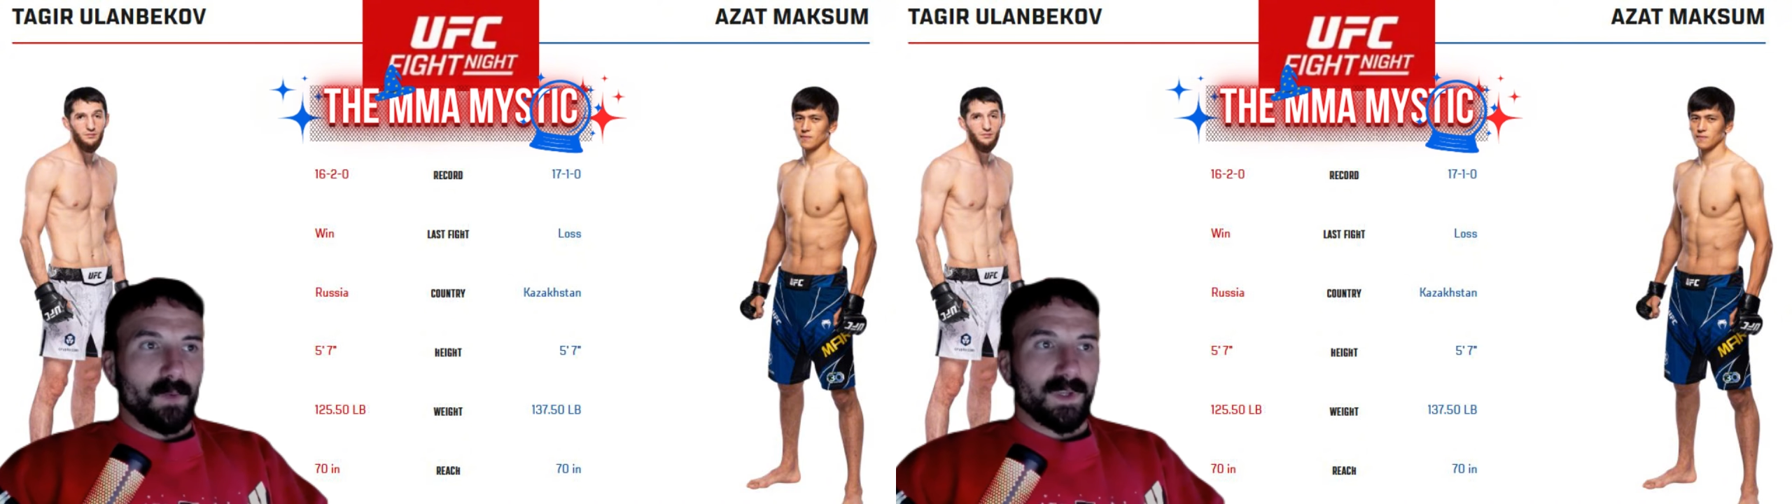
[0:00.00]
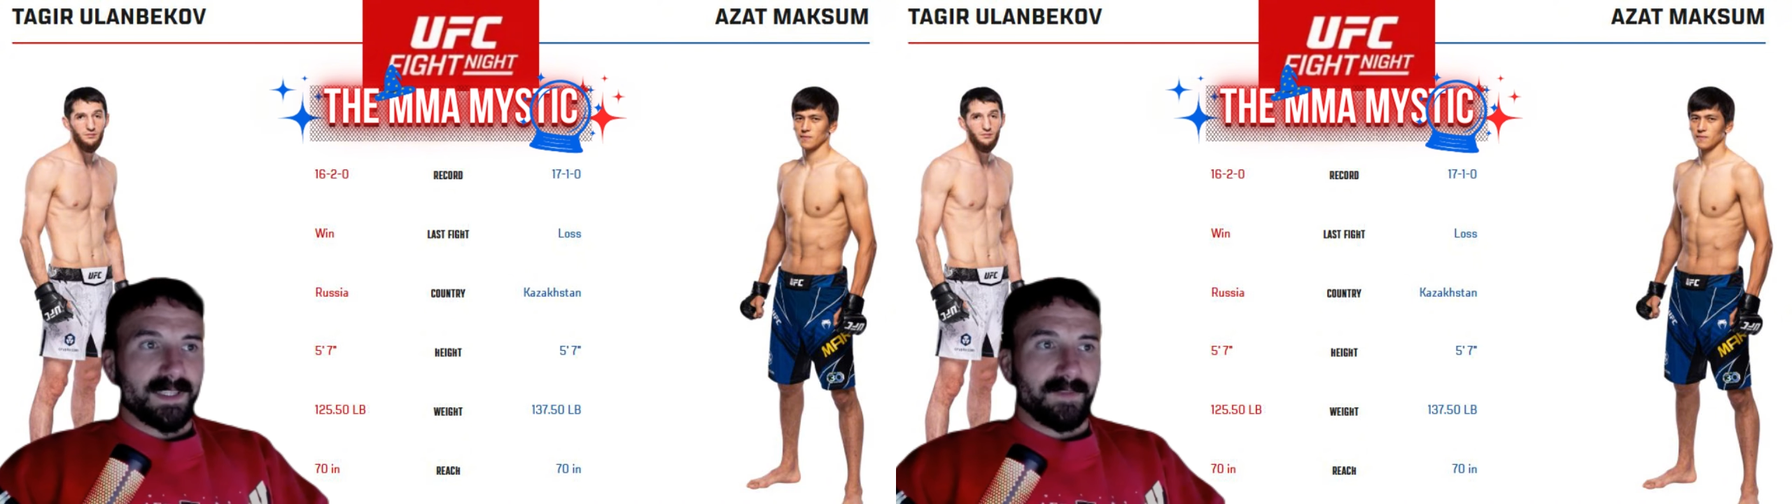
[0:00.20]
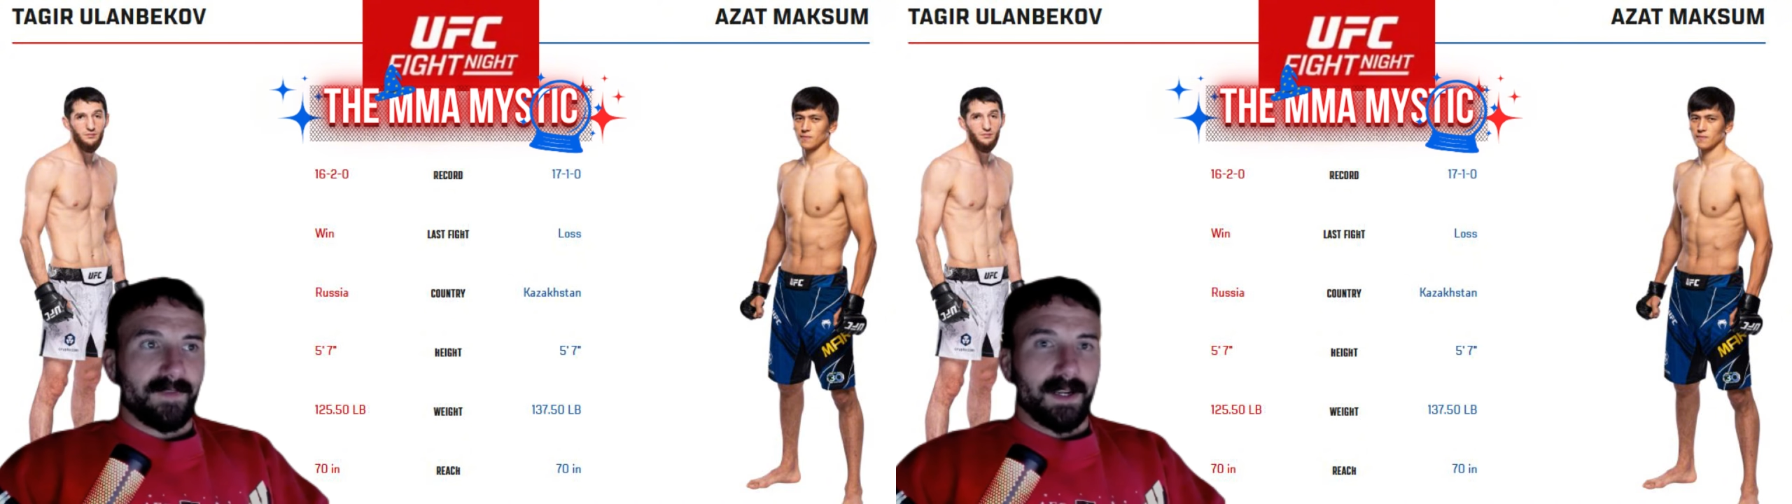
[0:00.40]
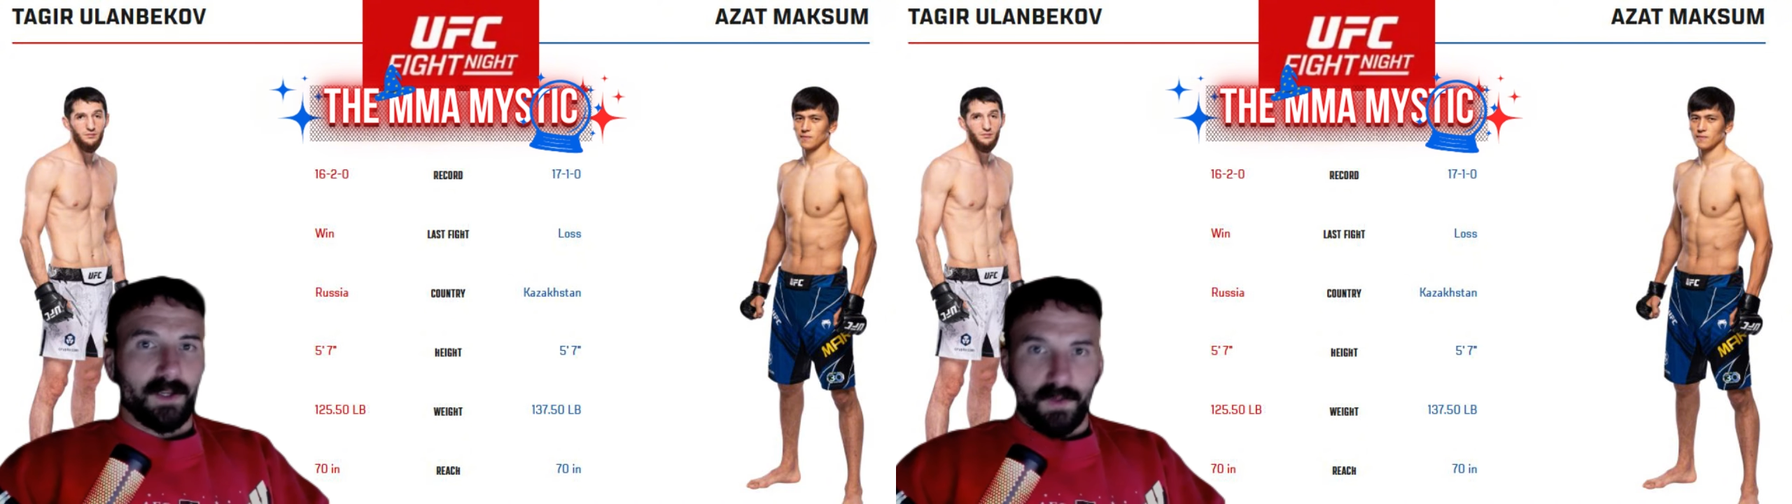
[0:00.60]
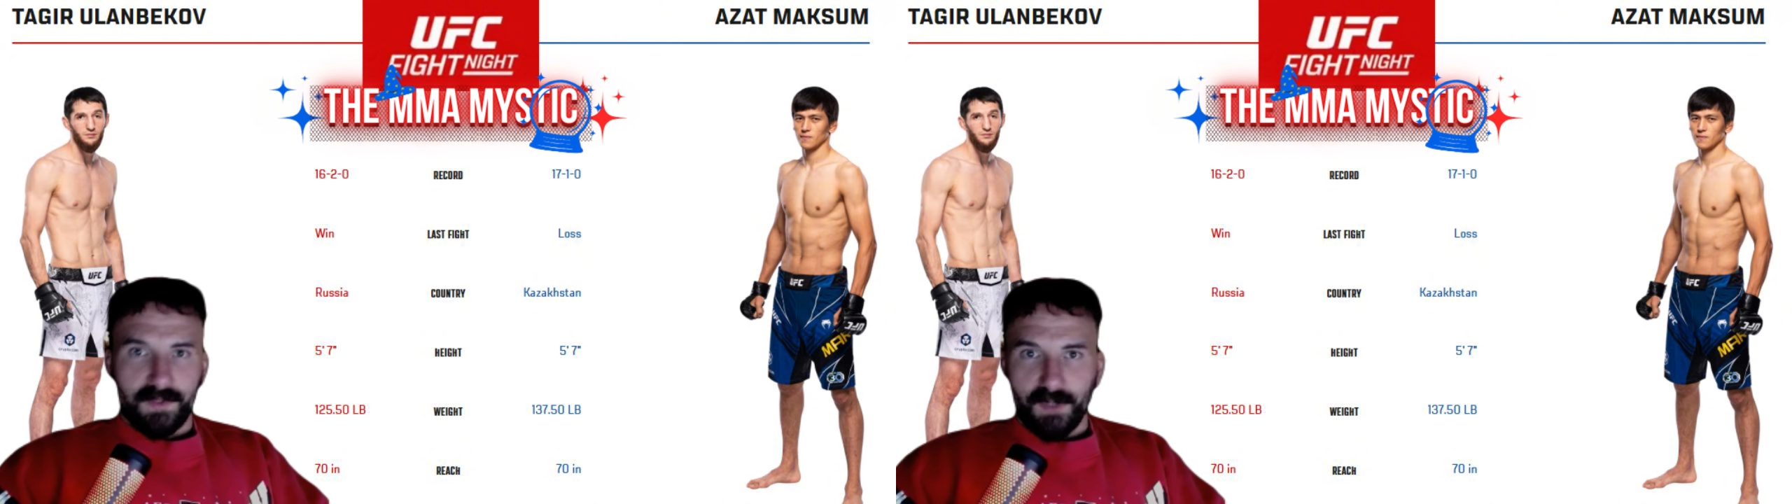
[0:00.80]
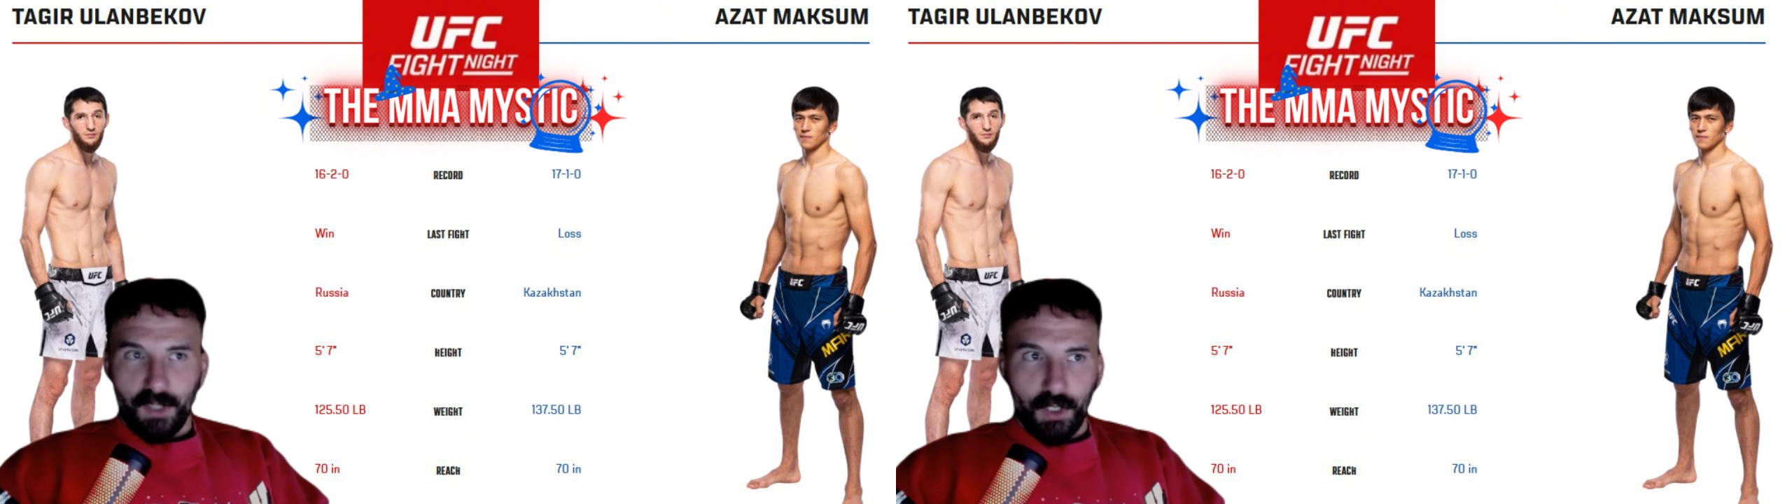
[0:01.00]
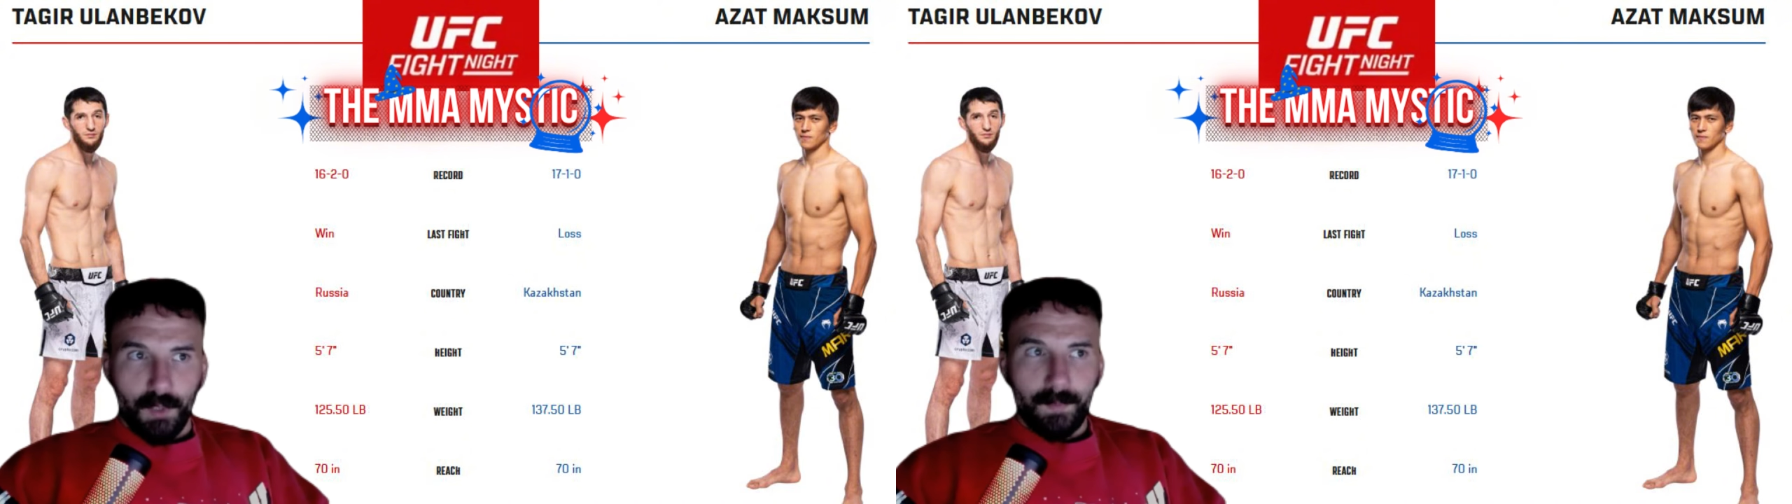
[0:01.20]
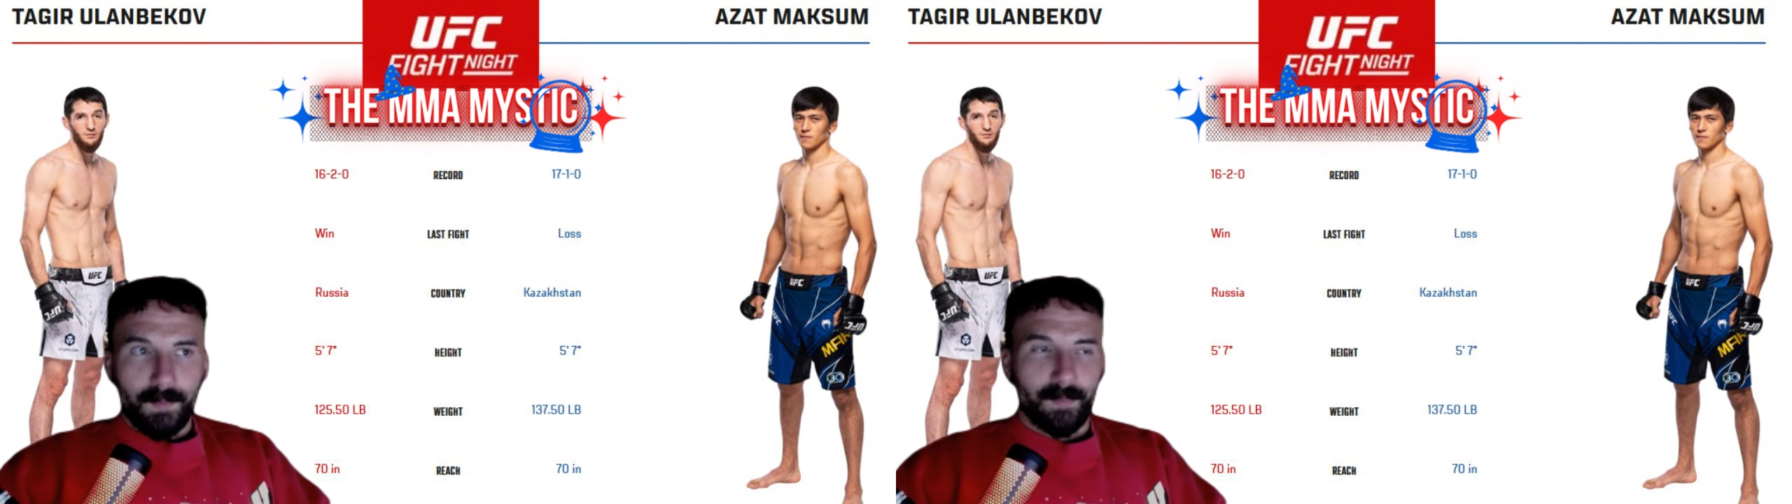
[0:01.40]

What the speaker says: wants to fight closer to home,